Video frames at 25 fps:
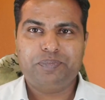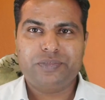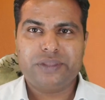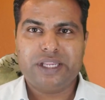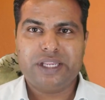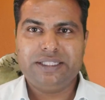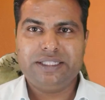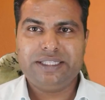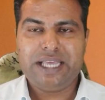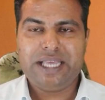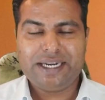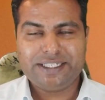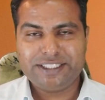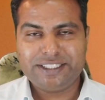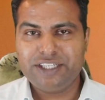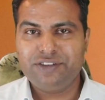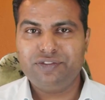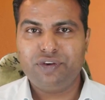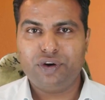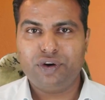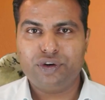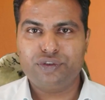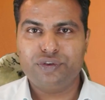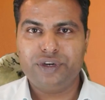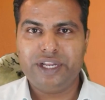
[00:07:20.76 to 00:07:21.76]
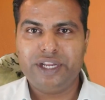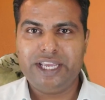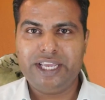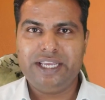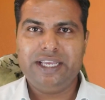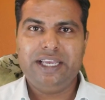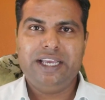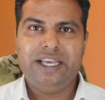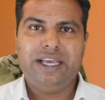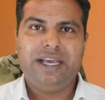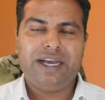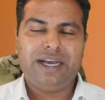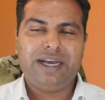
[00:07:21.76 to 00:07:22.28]
that's it for today.
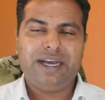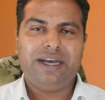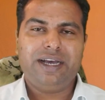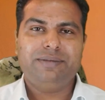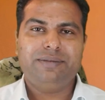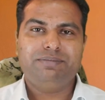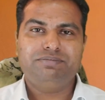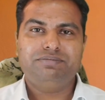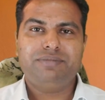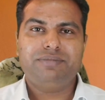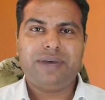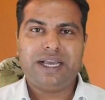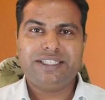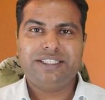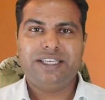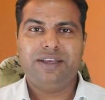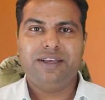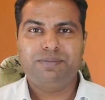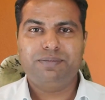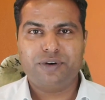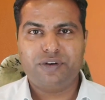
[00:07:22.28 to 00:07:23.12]
Myself,